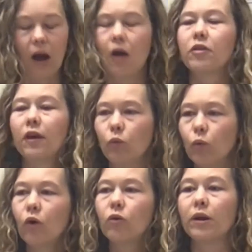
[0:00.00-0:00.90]
I'll send
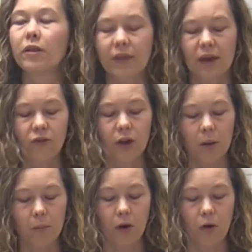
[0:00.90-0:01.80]
word when it's safe to
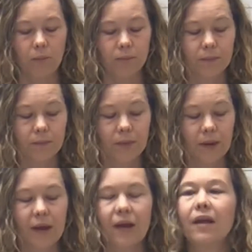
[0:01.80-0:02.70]
come home.
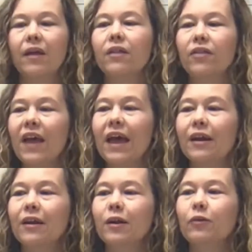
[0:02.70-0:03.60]

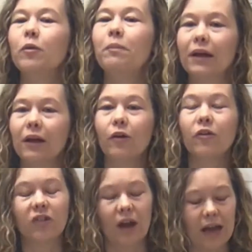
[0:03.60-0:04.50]
Then Rebecca
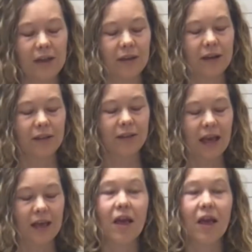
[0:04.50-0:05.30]
goes to Isaac and says,